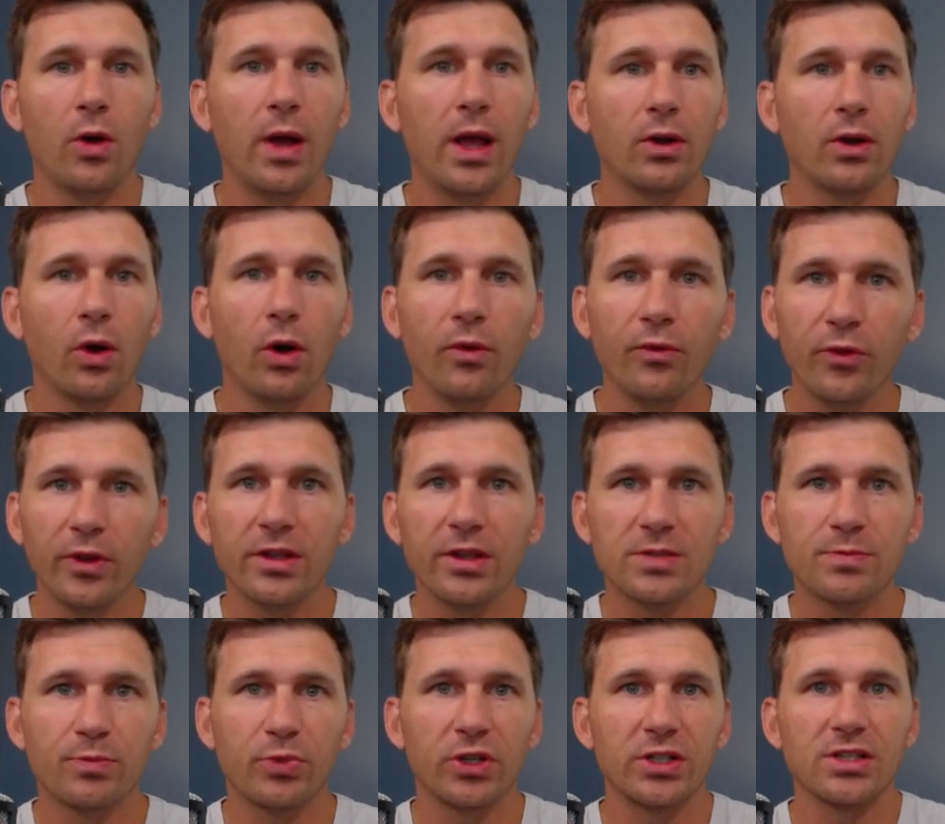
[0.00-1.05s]
And hopefully this
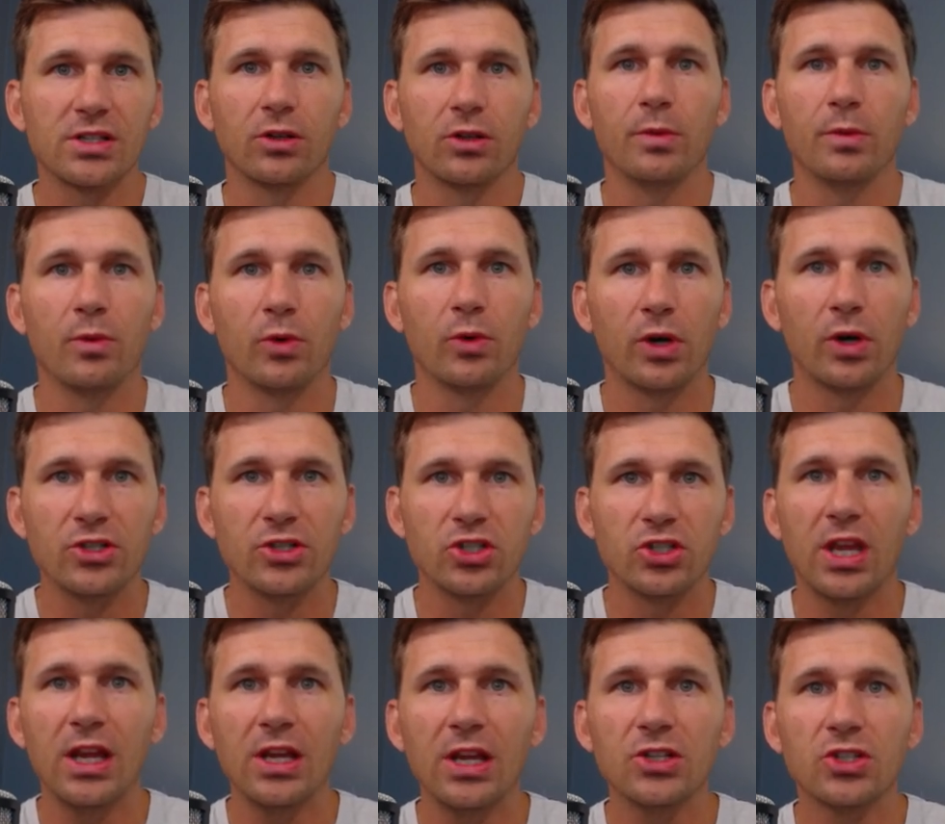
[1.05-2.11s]
brings a little bit more
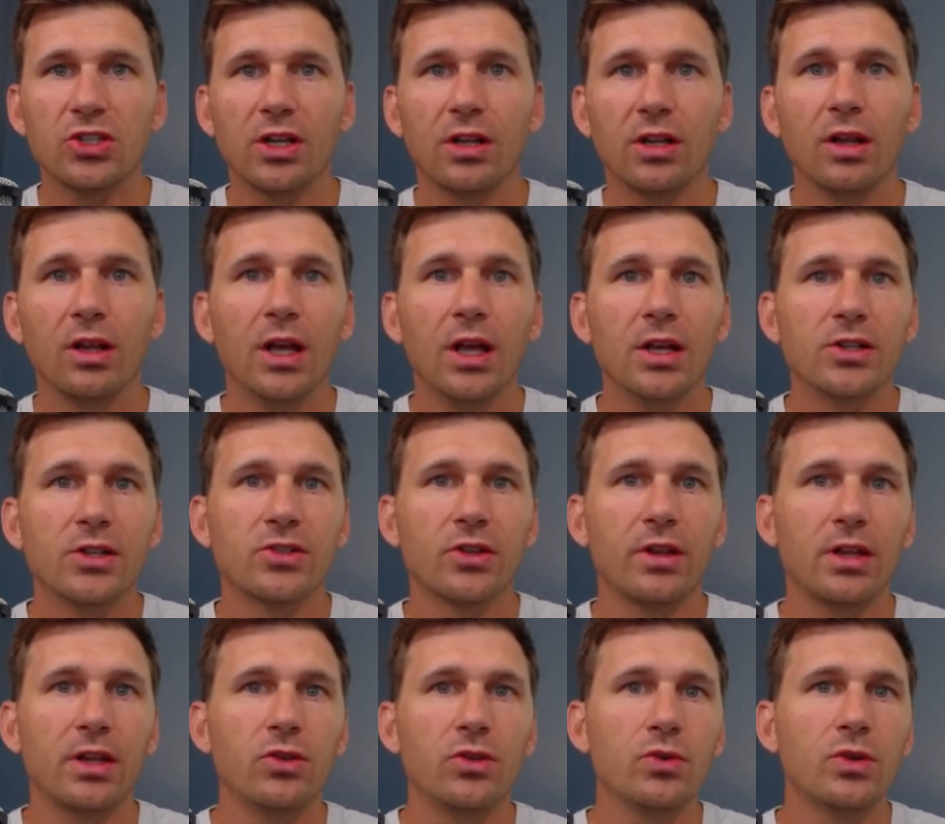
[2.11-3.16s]
education so
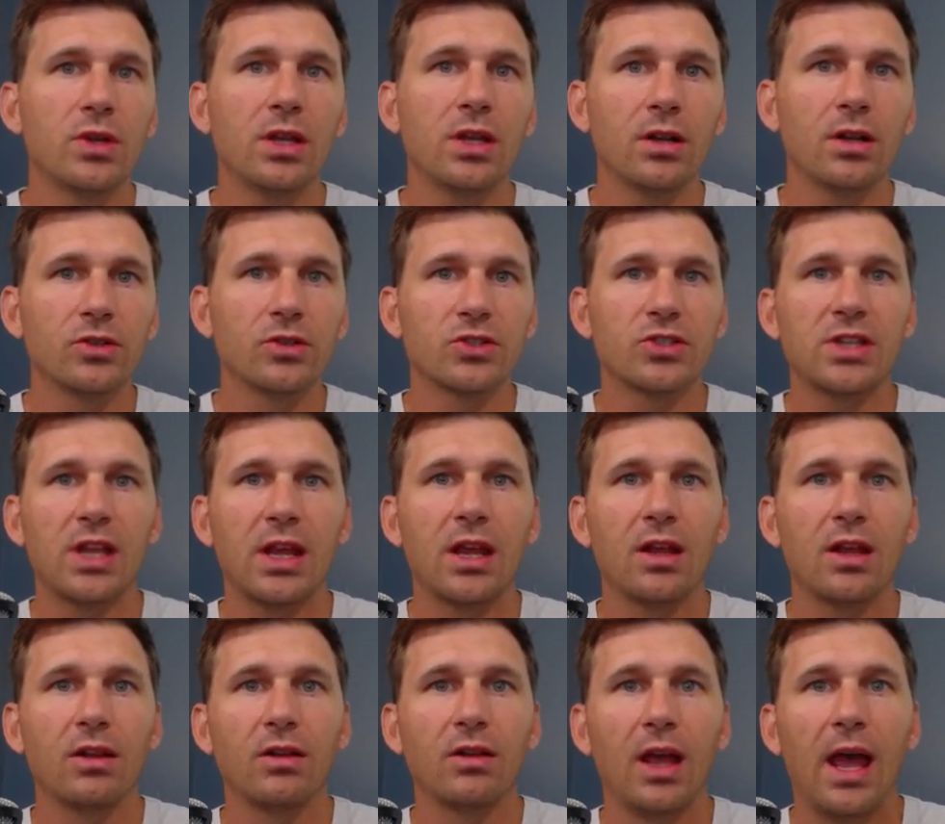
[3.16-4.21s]
that you can
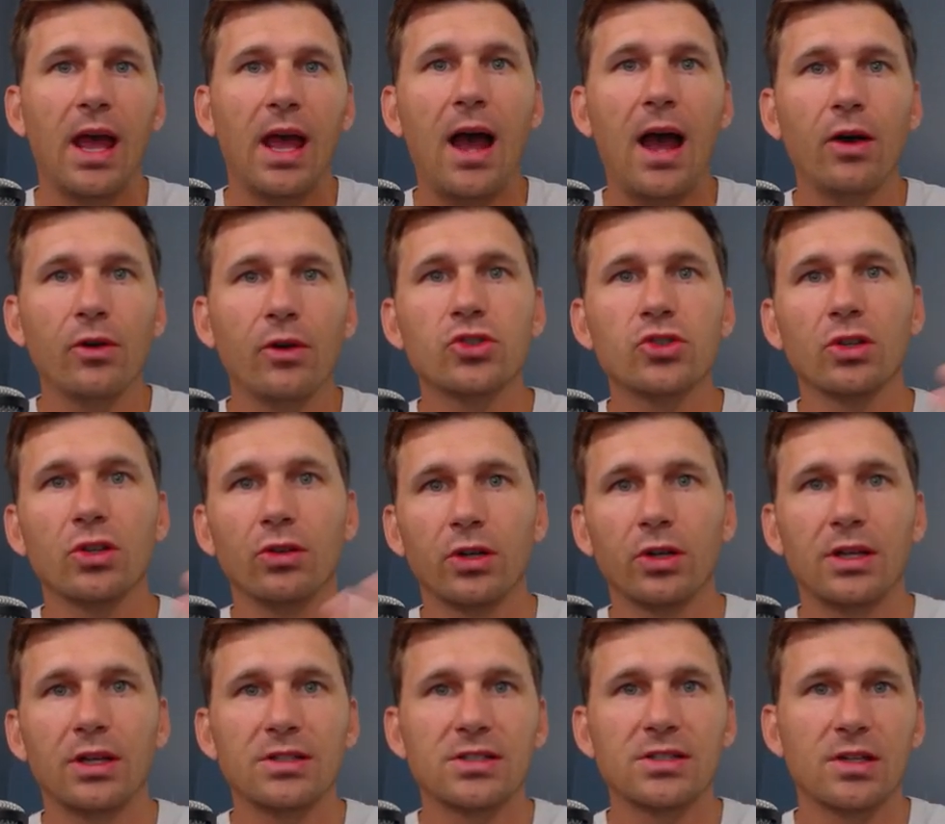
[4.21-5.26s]
understand how you should look
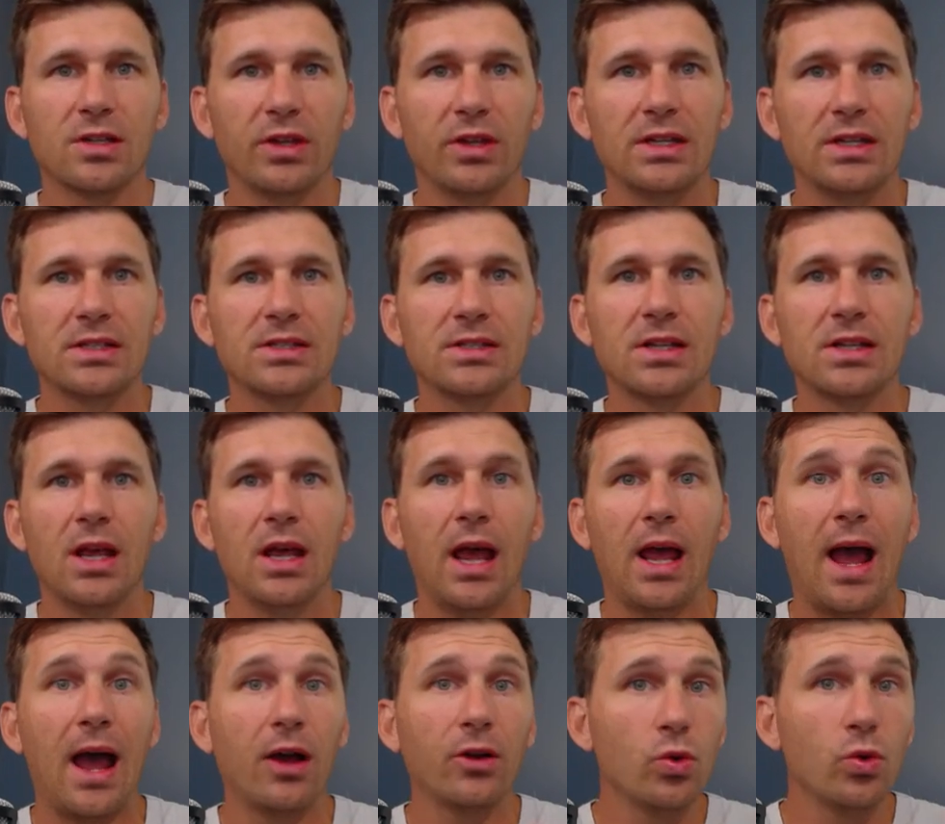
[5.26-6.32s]
at some of these,
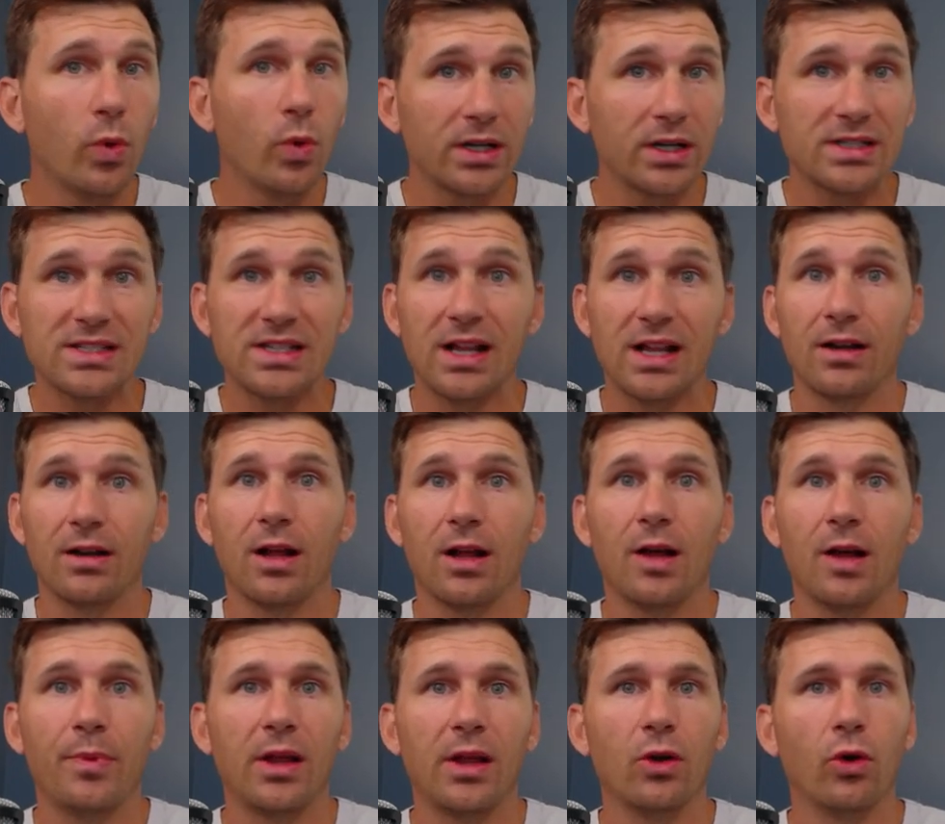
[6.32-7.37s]
how you want to set it
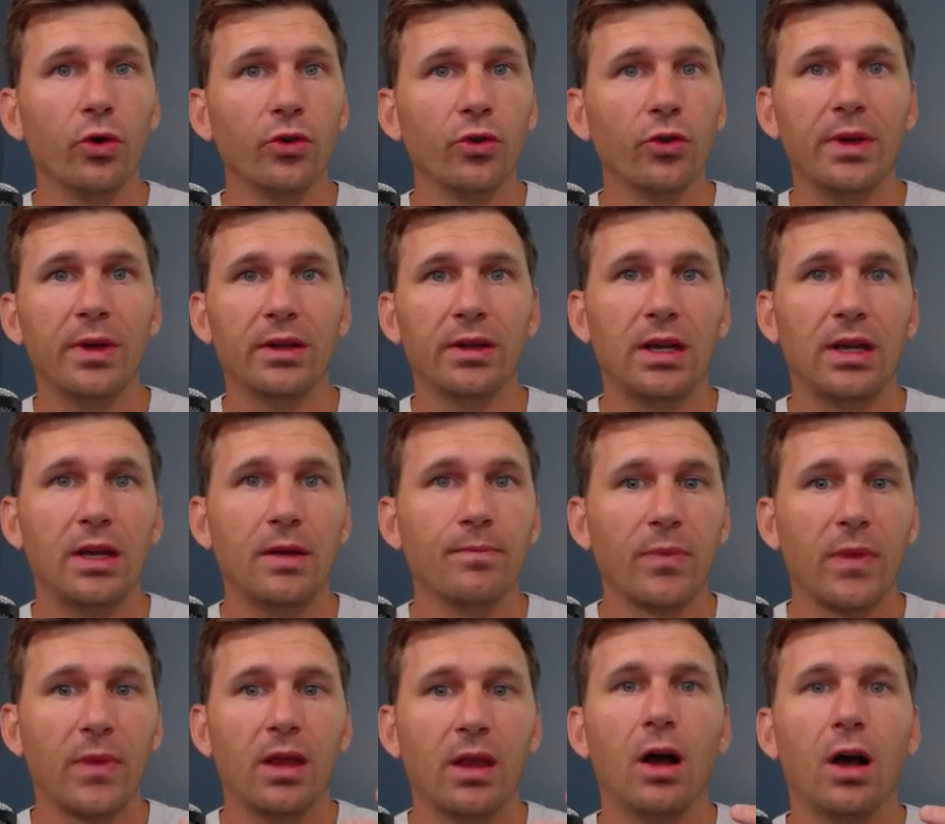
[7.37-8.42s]
up, and ultimately
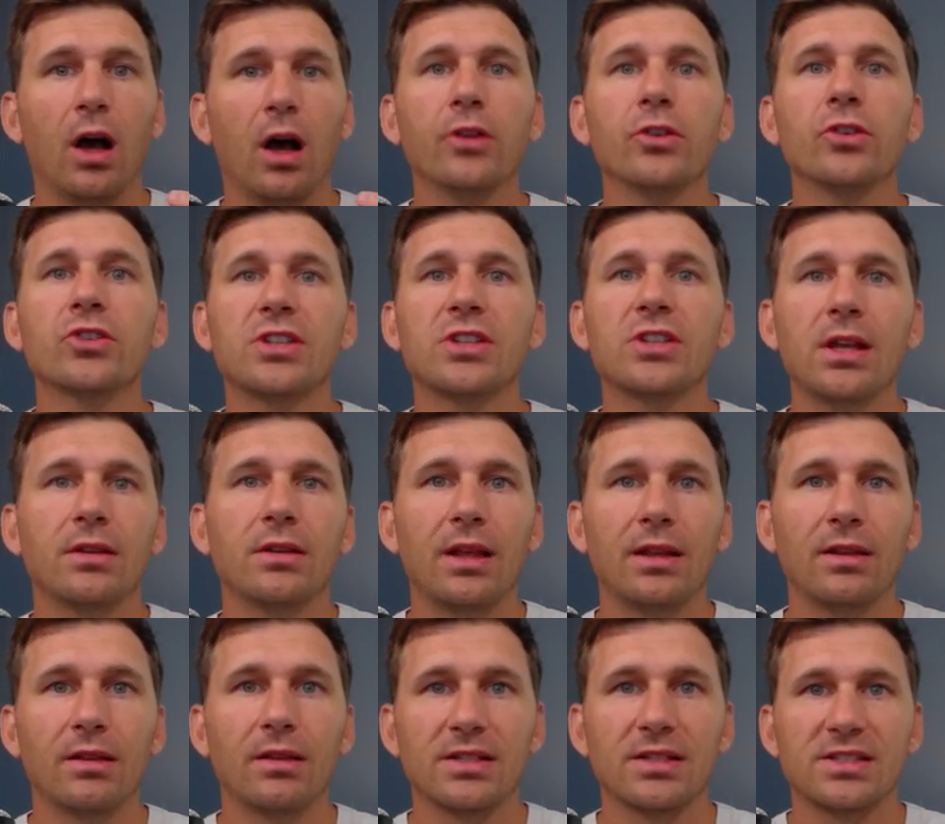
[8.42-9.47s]
understand
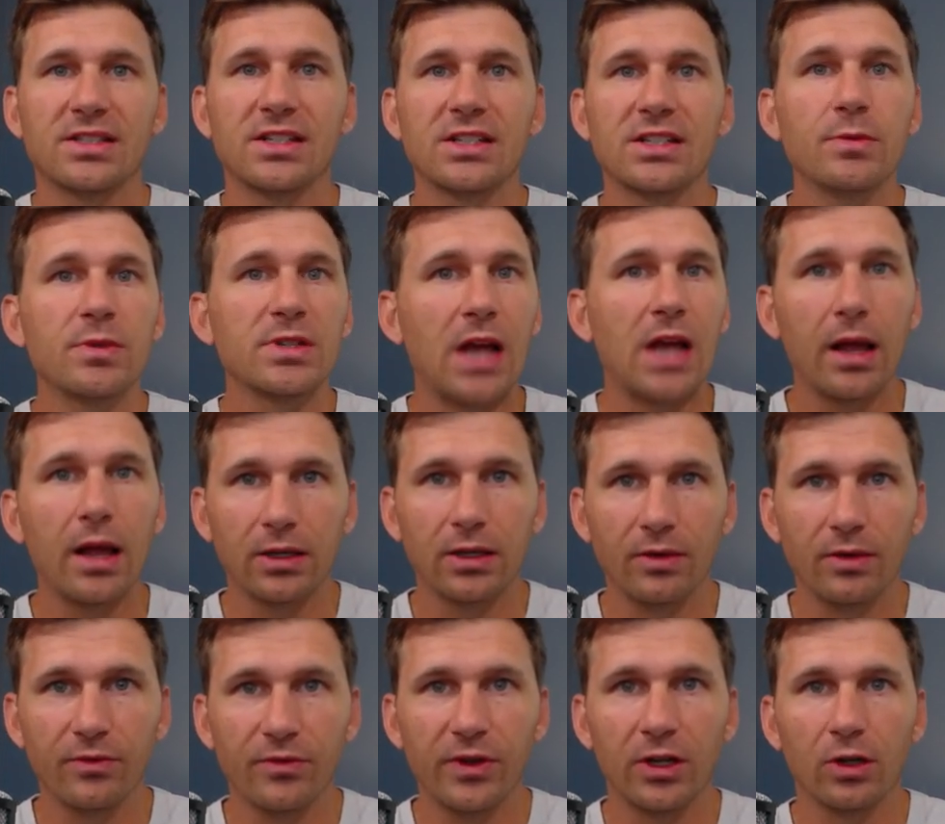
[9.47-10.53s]
that the system is highly
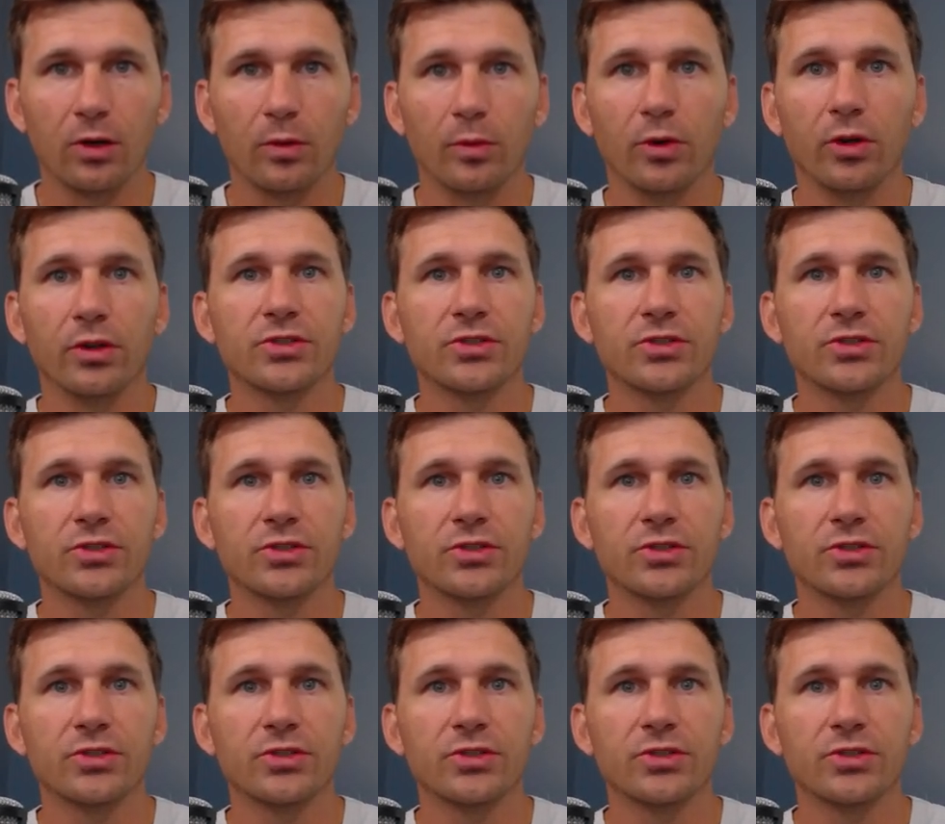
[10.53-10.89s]
configurable.